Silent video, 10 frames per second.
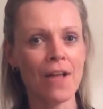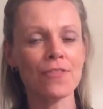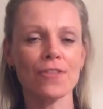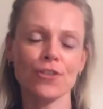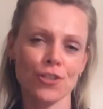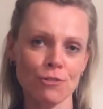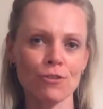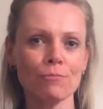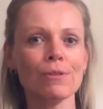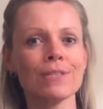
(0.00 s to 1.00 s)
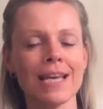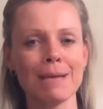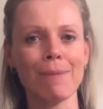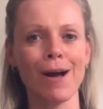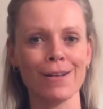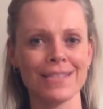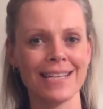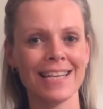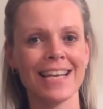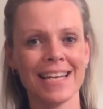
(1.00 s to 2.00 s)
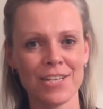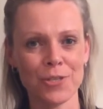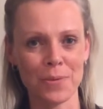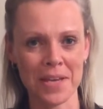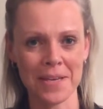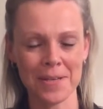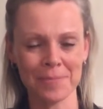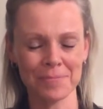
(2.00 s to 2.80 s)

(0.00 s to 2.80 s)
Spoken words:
that the children will take part in each week.